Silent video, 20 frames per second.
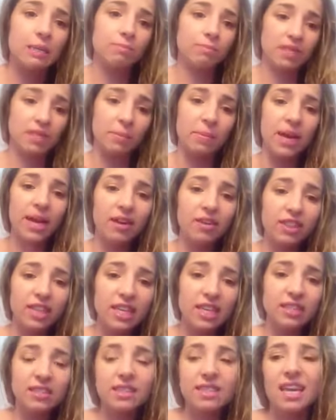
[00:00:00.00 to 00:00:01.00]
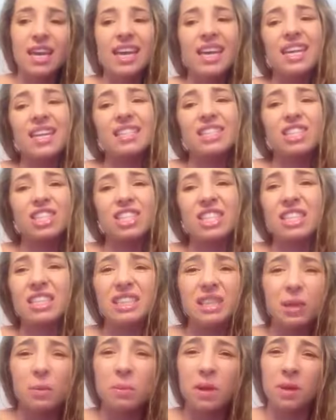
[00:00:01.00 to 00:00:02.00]
Some hair things and just a
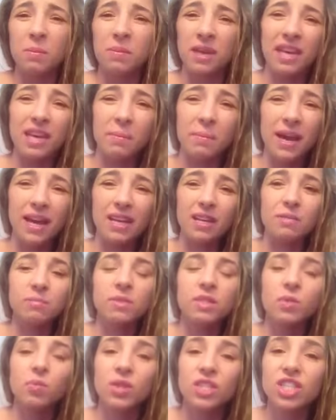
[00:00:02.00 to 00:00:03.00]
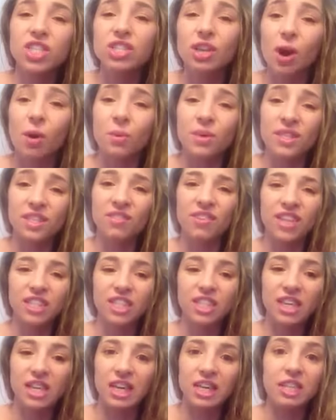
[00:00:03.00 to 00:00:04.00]
little bit of makeup items, which is always fun
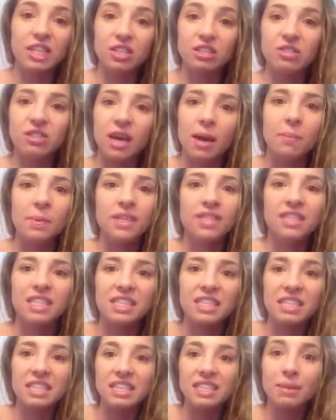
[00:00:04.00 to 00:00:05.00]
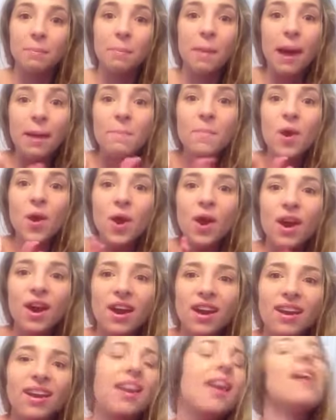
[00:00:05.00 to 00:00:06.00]
to kind of use up because then you get to buy
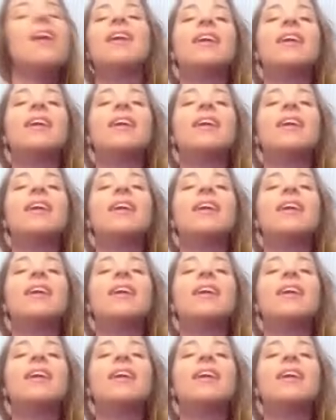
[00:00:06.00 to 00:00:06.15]
more.